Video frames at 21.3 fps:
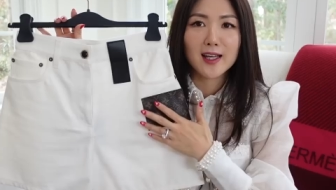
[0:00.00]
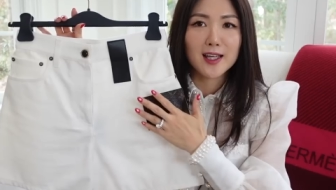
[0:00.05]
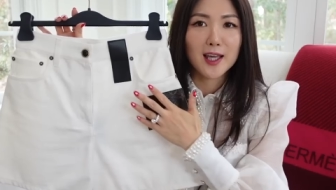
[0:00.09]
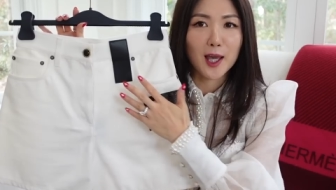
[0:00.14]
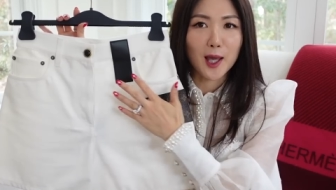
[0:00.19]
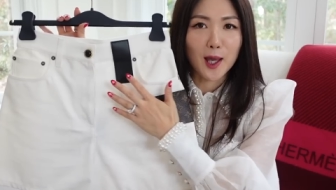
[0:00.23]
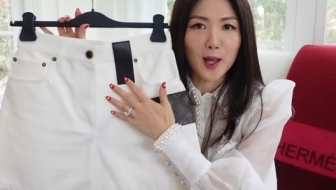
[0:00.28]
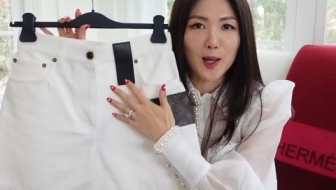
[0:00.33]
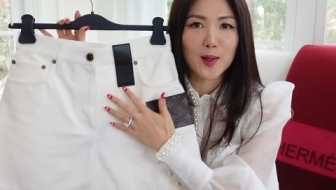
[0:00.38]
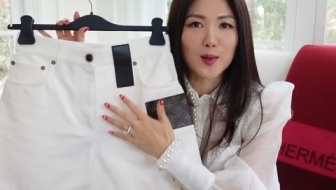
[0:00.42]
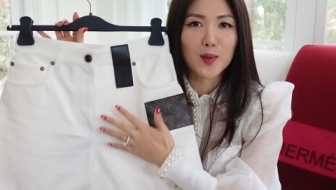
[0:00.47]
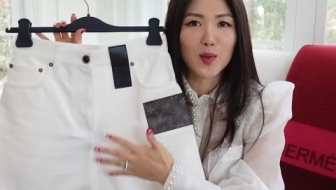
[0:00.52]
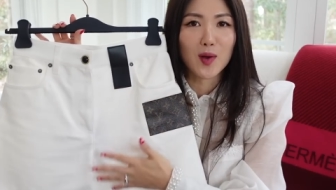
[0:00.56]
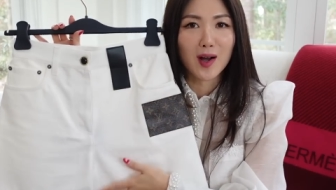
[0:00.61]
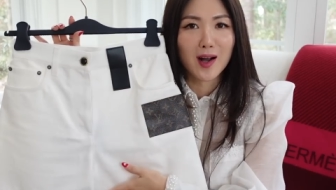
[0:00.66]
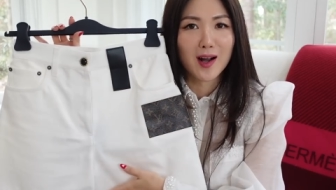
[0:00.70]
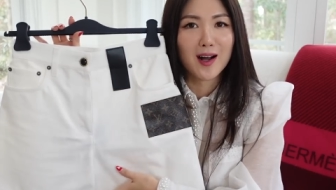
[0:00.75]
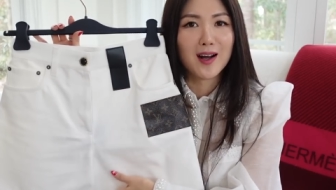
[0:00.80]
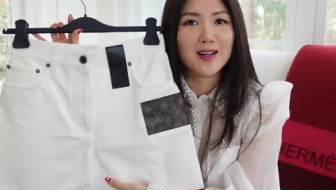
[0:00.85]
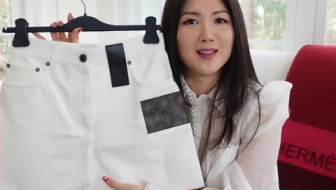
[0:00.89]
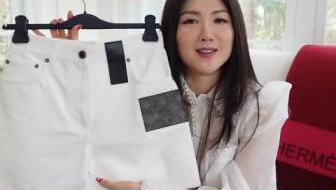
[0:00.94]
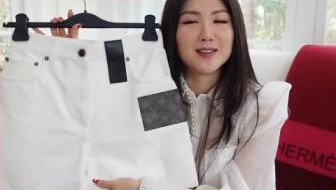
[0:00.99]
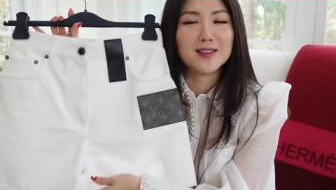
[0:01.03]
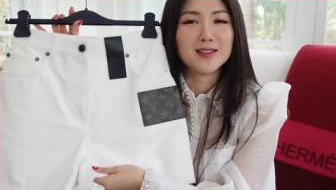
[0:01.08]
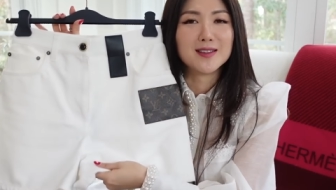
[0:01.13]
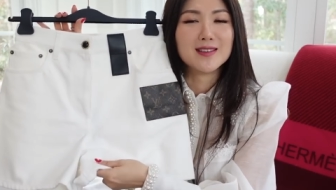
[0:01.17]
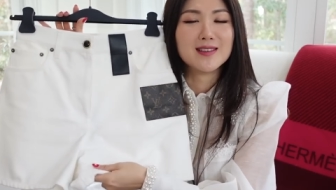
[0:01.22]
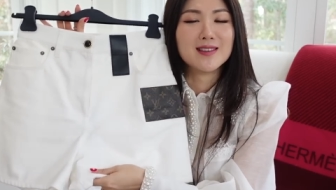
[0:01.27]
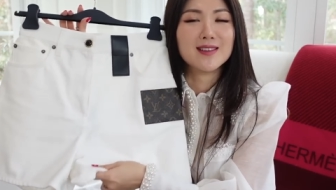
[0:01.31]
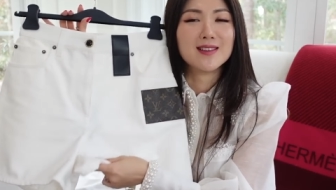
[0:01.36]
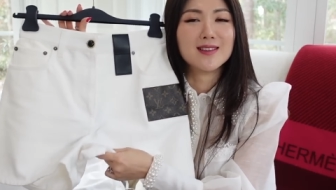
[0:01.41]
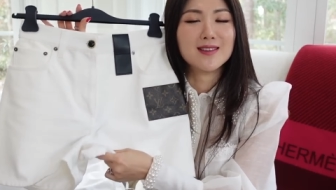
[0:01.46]
cannot
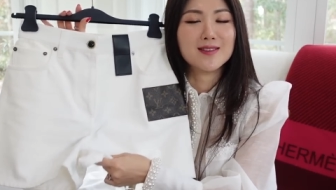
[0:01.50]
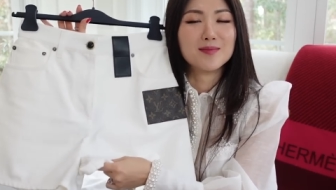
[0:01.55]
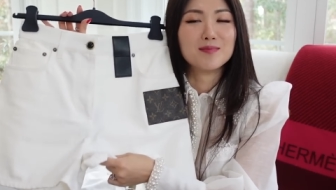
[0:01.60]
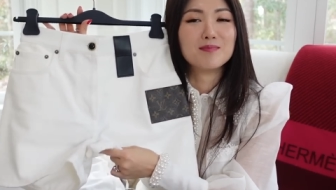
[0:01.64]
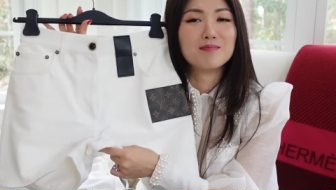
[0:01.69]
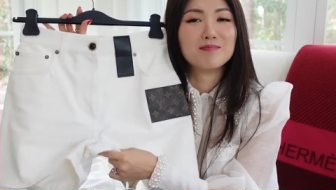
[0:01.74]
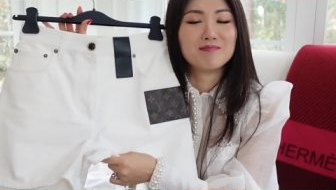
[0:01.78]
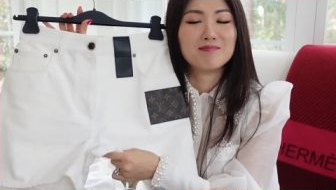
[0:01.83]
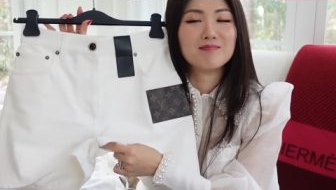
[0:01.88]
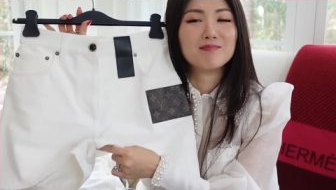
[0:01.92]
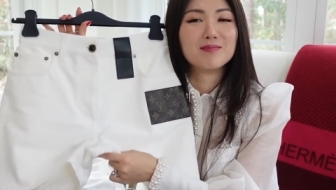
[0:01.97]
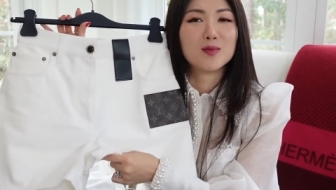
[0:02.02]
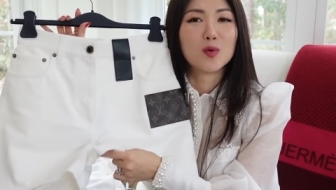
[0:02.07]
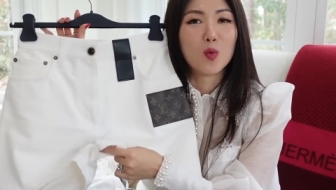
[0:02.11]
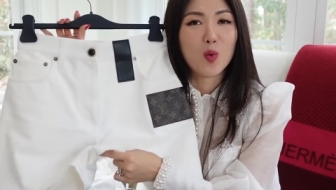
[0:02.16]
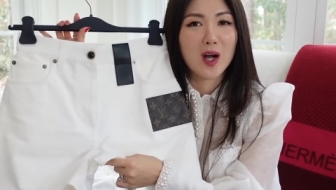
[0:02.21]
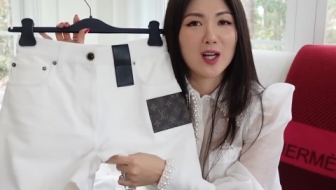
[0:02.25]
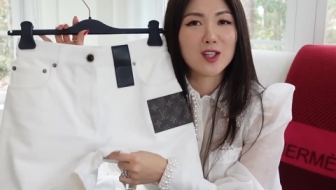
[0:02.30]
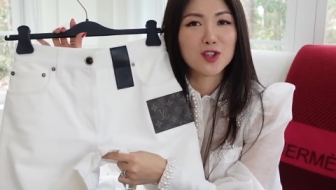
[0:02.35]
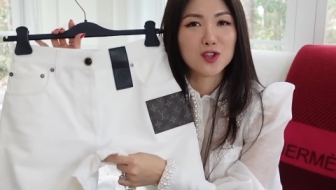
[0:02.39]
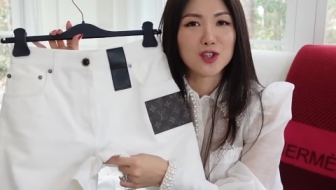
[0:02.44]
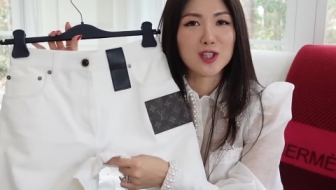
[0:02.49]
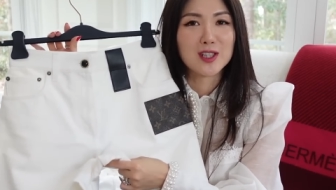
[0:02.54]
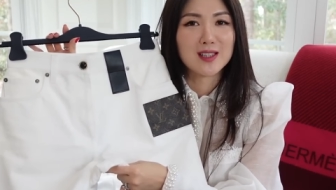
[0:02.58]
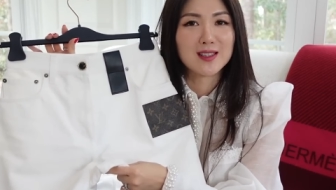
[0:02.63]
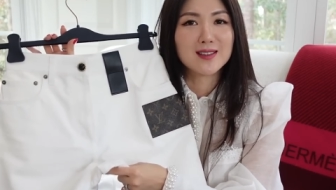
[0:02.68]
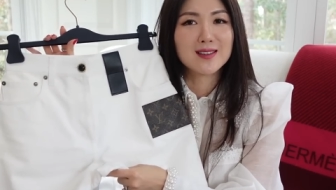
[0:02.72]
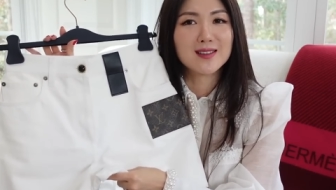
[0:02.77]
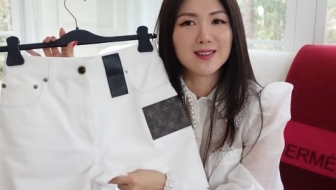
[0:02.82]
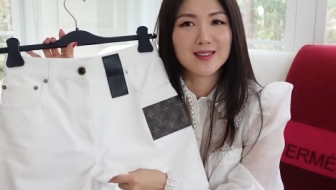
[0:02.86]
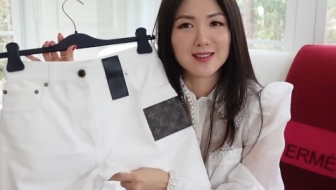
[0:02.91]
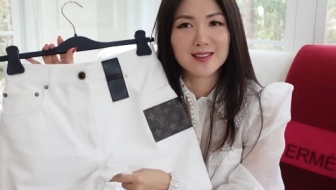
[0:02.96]
wash
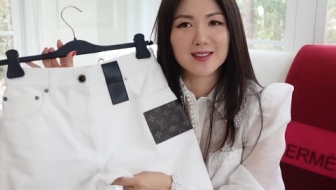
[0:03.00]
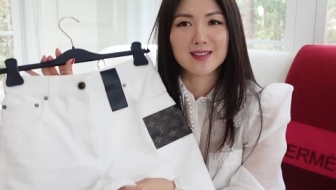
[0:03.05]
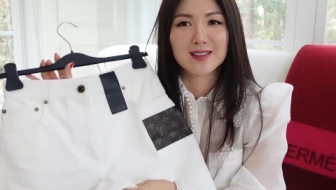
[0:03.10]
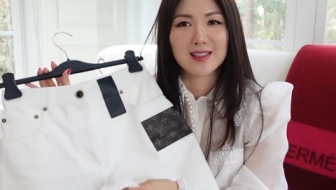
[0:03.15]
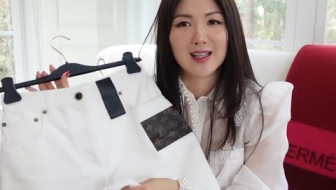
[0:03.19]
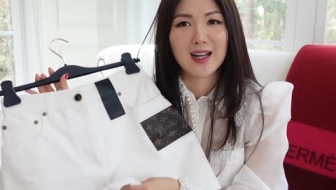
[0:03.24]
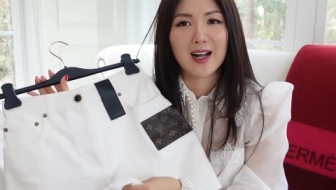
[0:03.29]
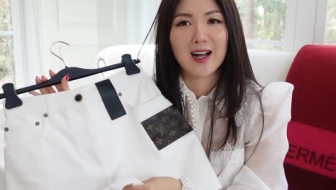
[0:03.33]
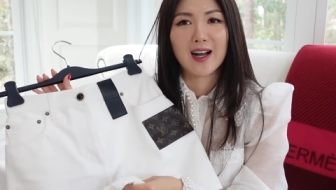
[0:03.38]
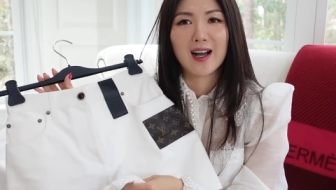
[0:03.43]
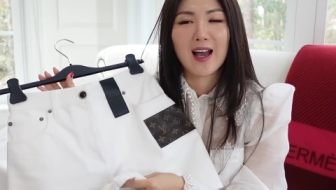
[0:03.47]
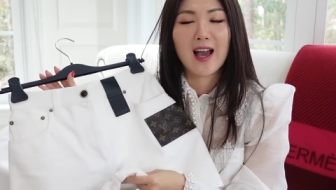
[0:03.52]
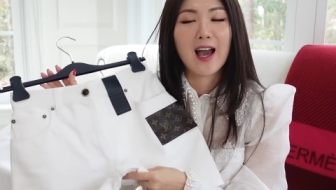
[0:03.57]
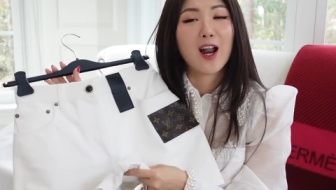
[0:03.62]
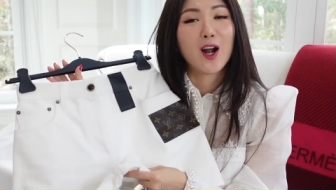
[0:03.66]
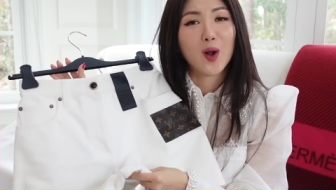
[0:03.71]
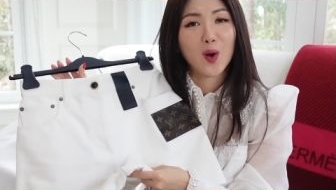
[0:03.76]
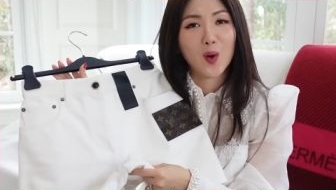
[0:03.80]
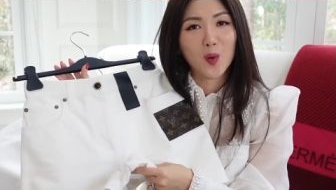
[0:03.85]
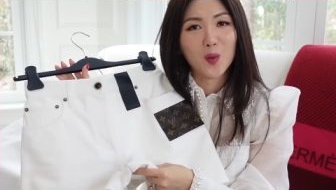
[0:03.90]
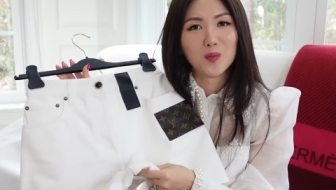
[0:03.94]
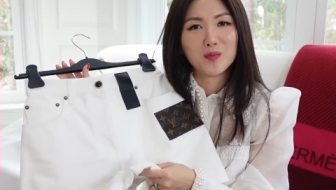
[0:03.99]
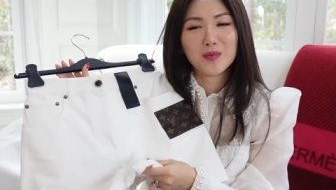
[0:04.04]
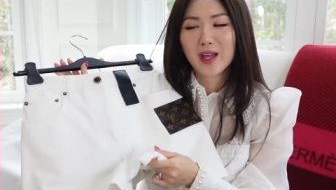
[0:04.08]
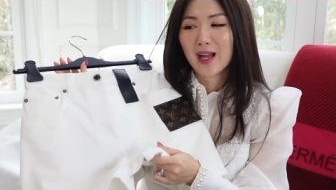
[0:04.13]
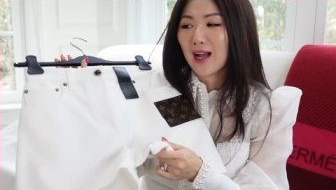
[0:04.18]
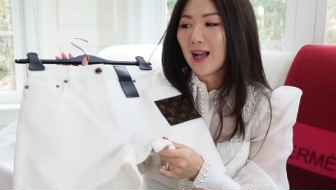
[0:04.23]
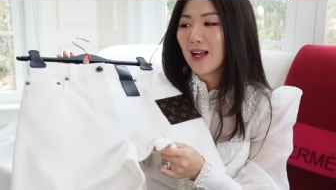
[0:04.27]
this, yeah, at home.